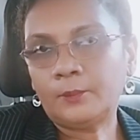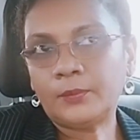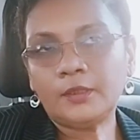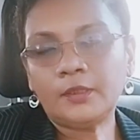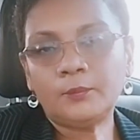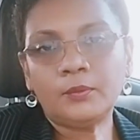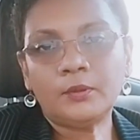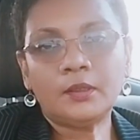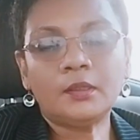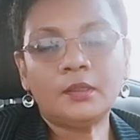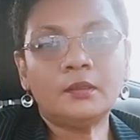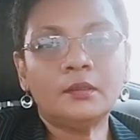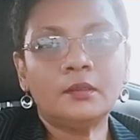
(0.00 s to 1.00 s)

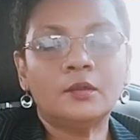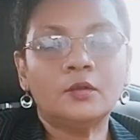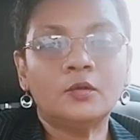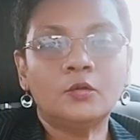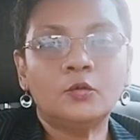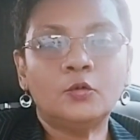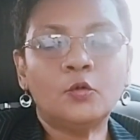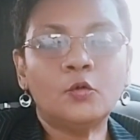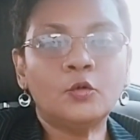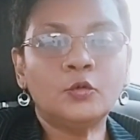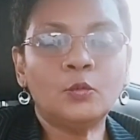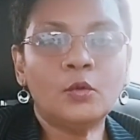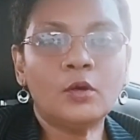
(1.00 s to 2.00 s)
People
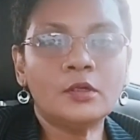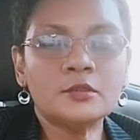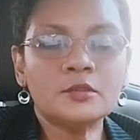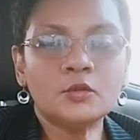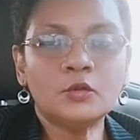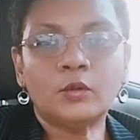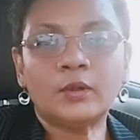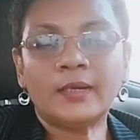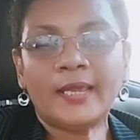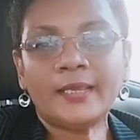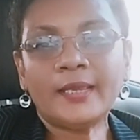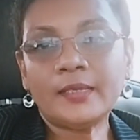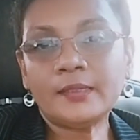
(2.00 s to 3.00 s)
don't want to look
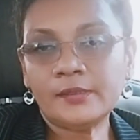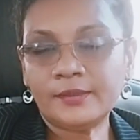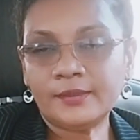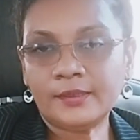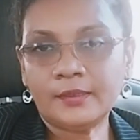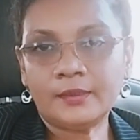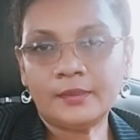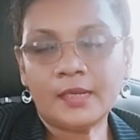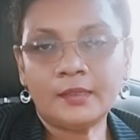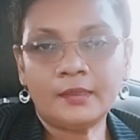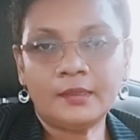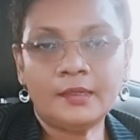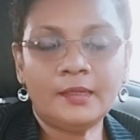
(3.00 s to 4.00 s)
like anything
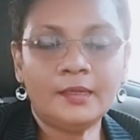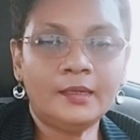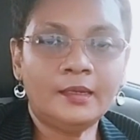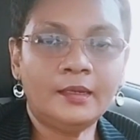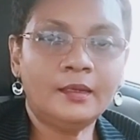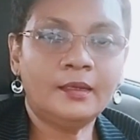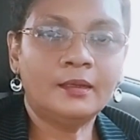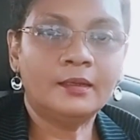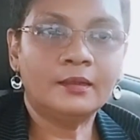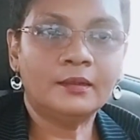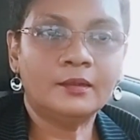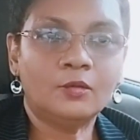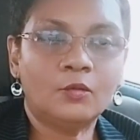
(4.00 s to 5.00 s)
that they
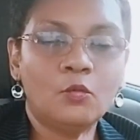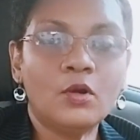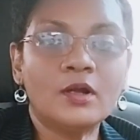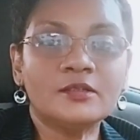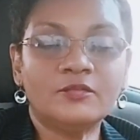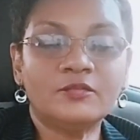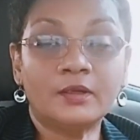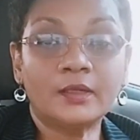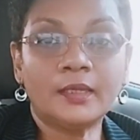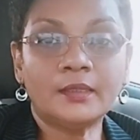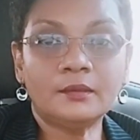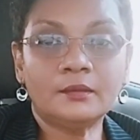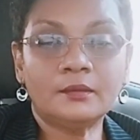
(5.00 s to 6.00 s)
want to forget